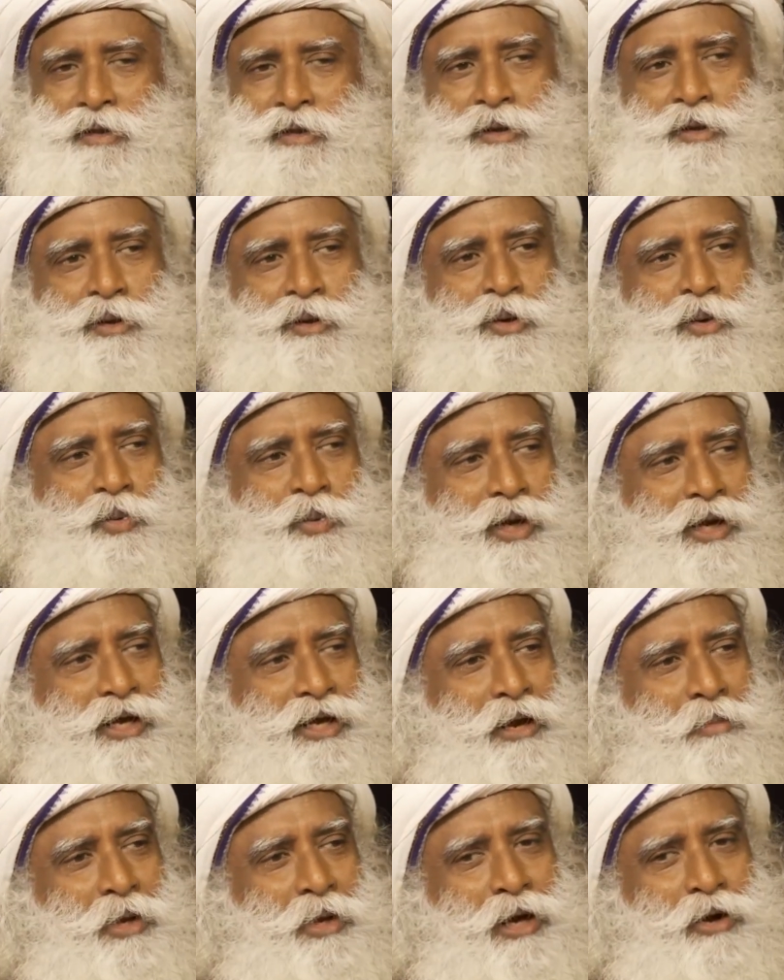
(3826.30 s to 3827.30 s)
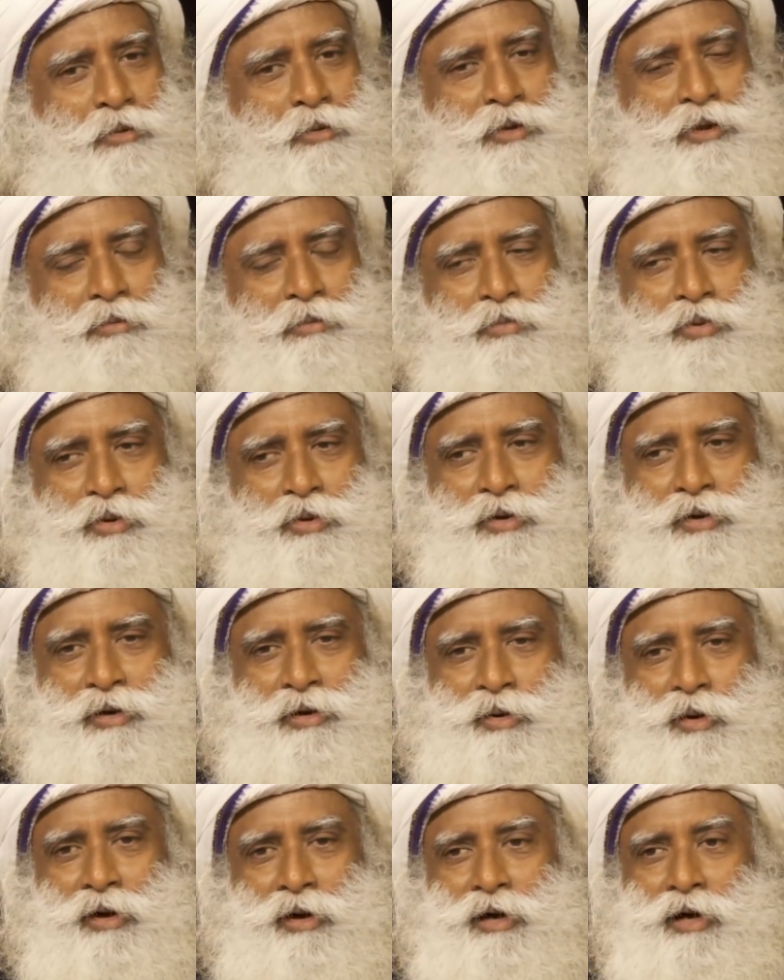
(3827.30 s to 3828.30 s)
You know, we are coming out with a book
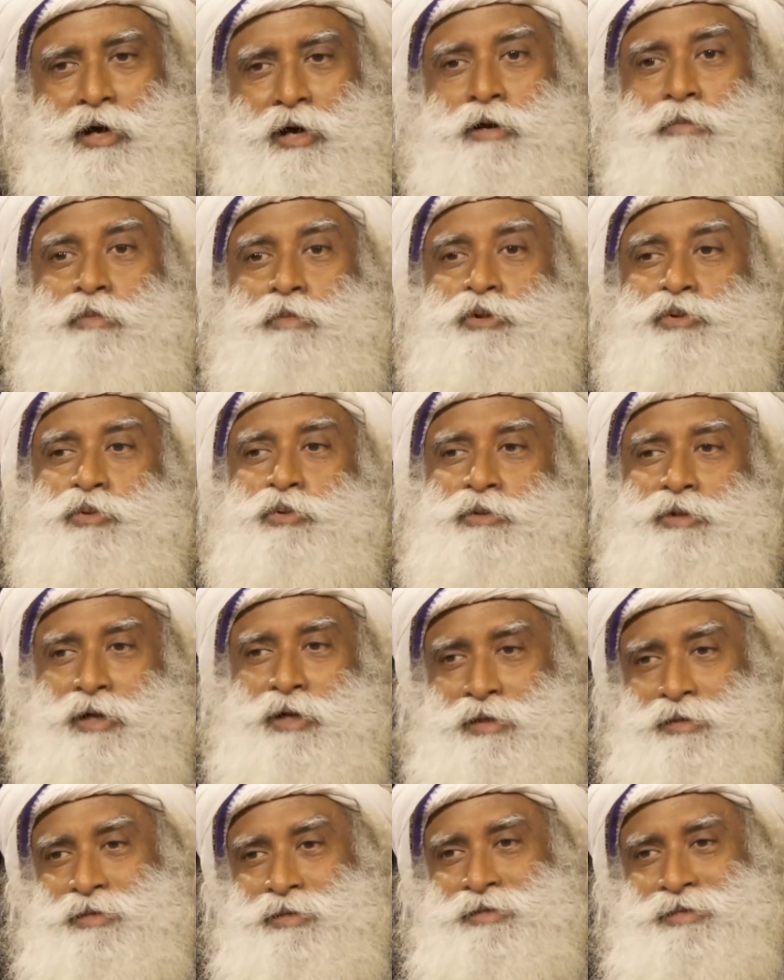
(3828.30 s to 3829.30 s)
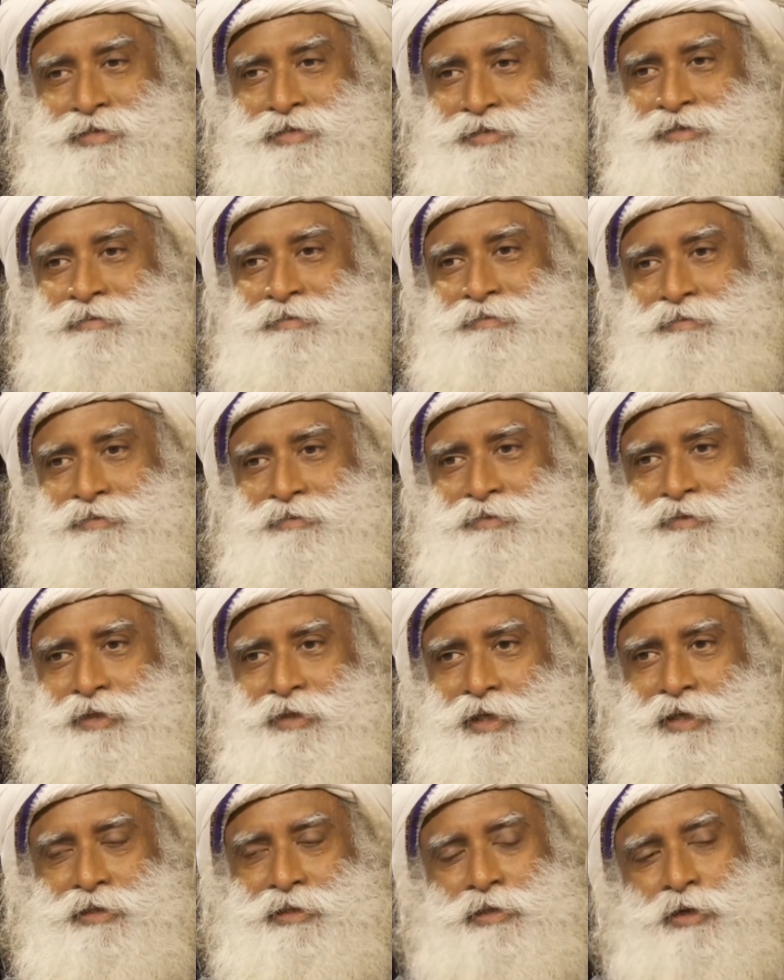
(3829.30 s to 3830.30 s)
called Karma Sutras.
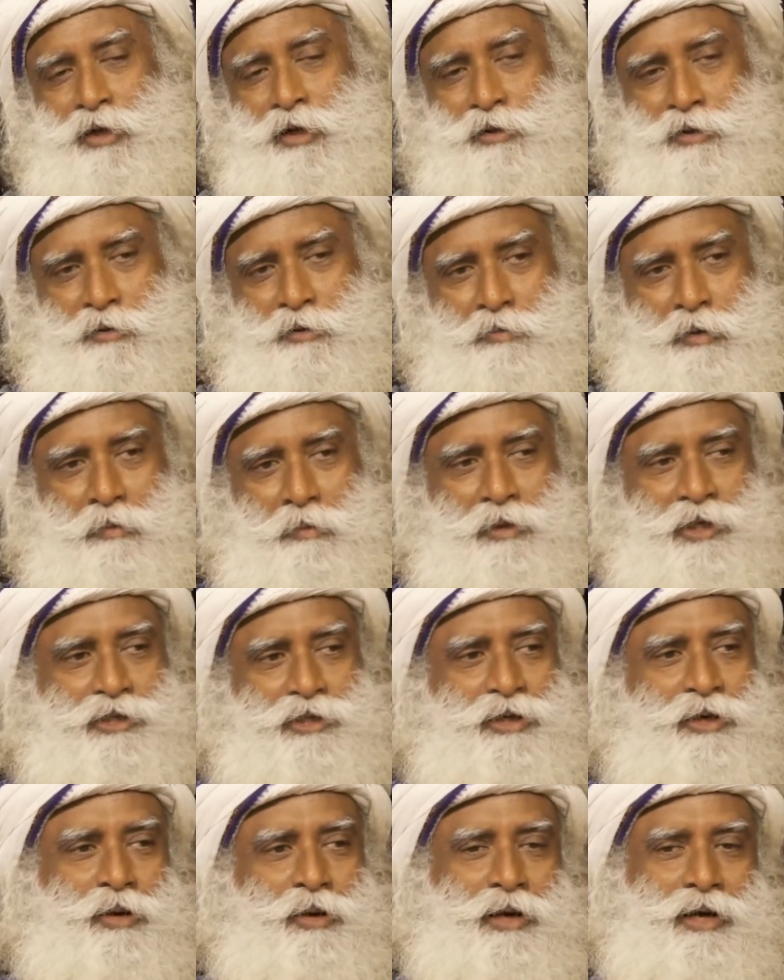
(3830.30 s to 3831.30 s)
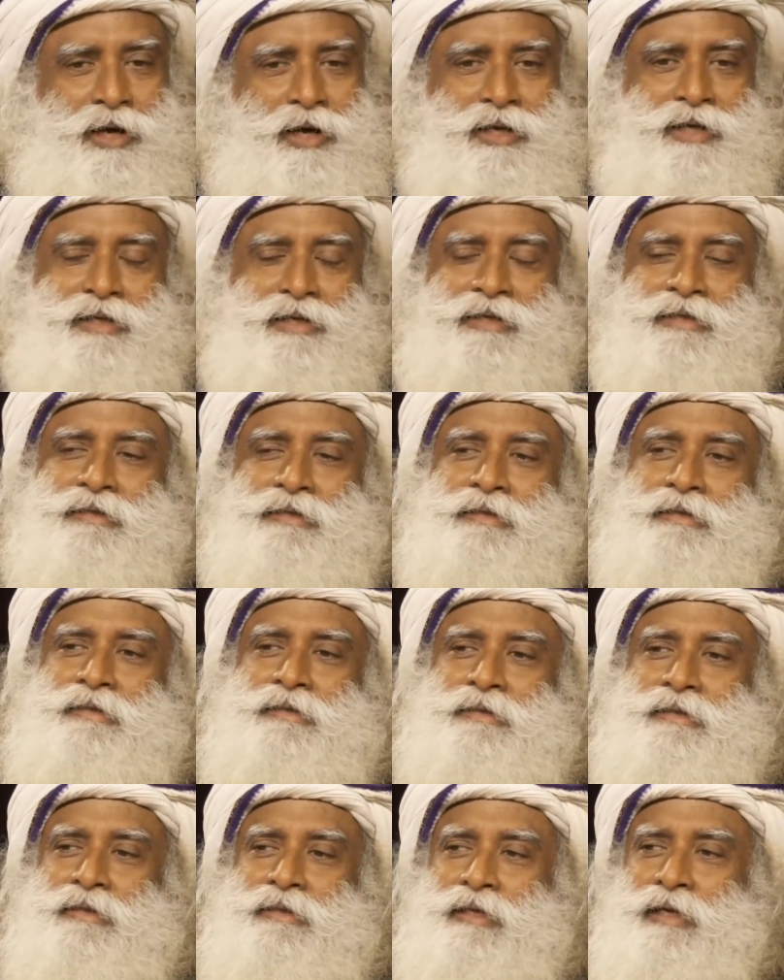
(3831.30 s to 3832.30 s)
It's gone to the publisher already
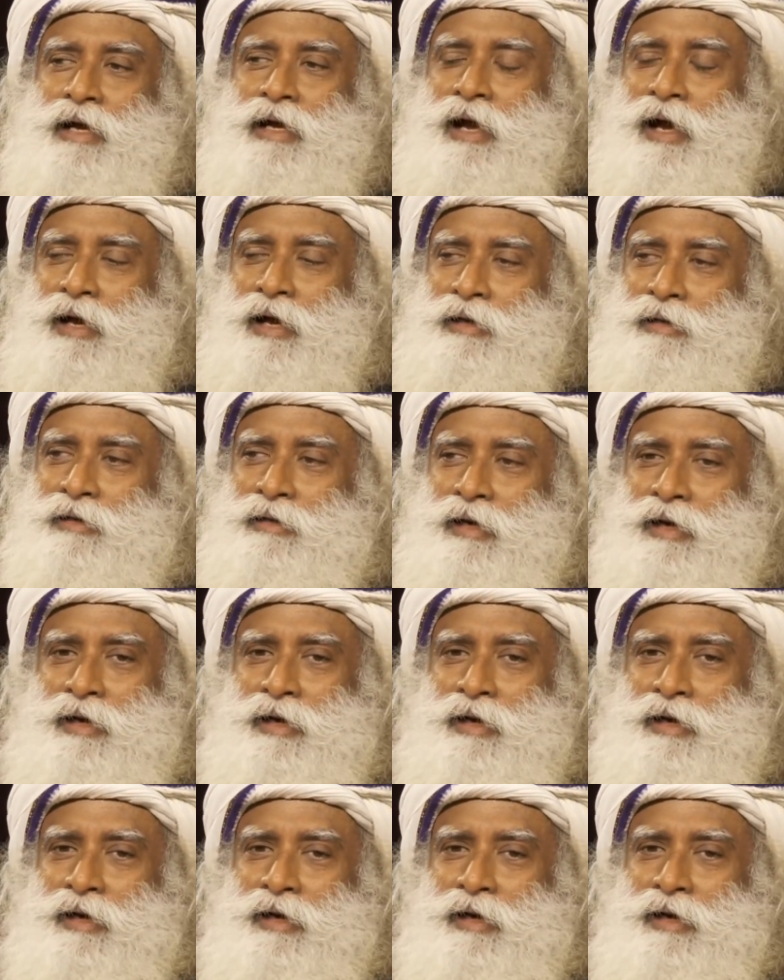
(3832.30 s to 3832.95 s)
and